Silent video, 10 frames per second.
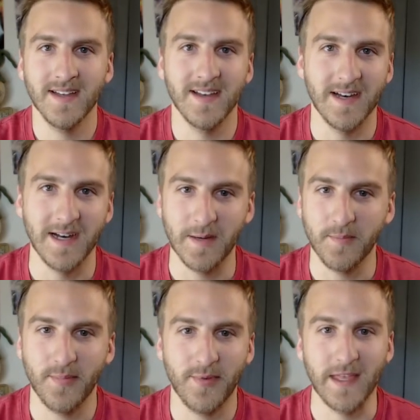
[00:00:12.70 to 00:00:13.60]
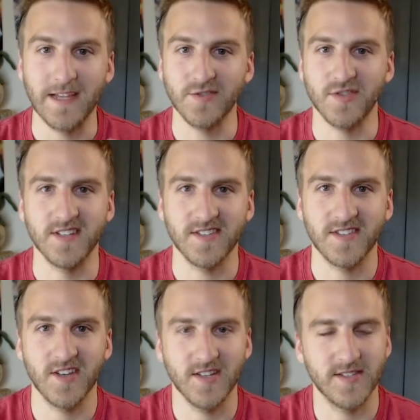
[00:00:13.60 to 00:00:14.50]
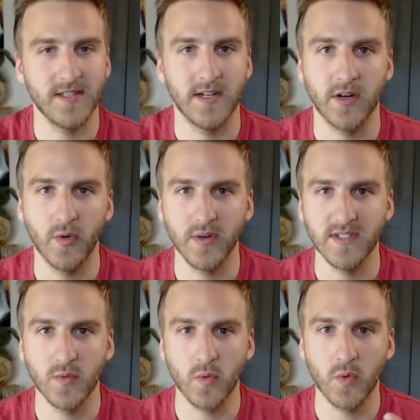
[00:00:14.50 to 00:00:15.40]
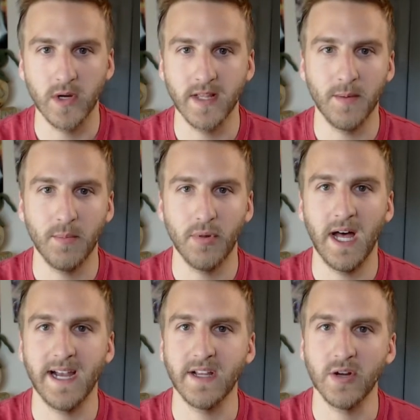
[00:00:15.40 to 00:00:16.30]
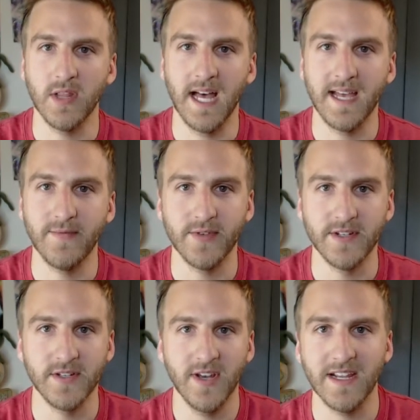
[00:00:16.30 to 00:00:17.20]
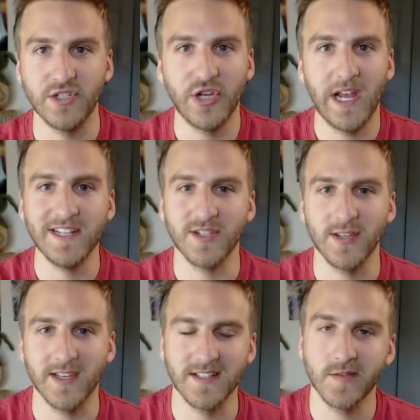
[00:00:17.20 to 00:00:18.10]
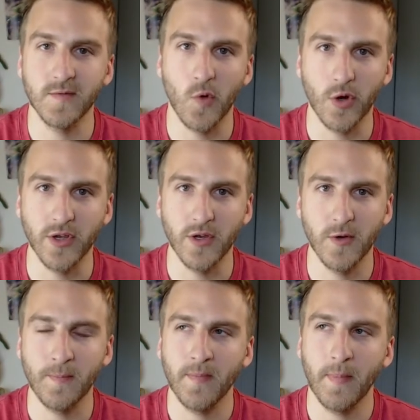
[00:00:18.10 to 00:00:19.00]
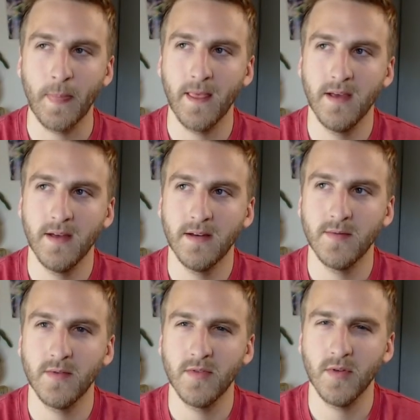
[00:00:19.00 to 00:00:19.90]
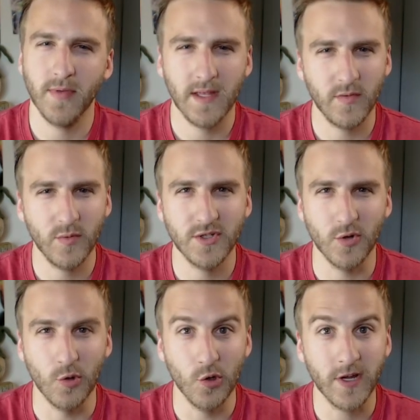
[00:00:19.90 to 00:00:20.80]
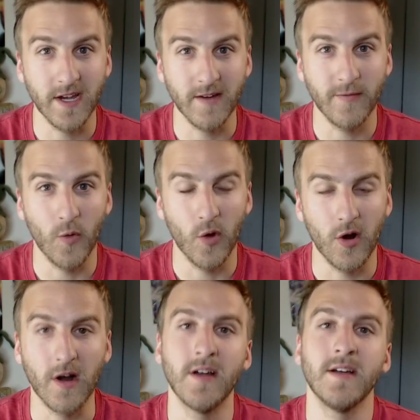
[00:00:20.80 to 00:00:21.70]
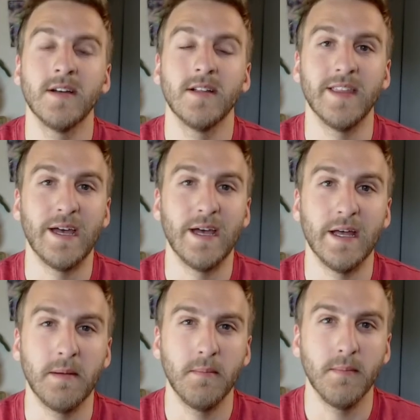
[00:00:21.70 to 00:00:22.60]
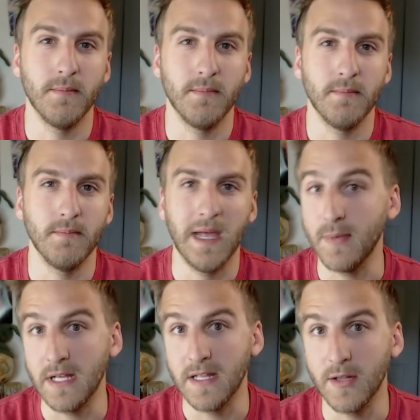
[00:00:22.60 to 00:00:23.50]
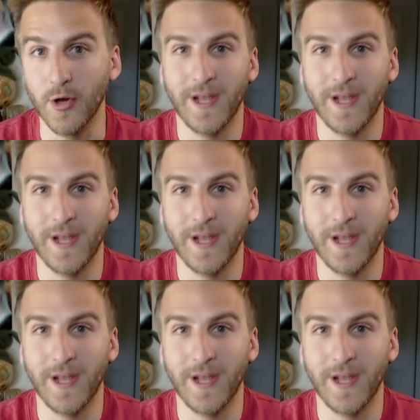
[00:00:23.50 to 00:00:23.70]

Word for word: uh, things to discuss that are going to really apply to your life and, and change things for you. So, if that's what you're looking for, then maybe look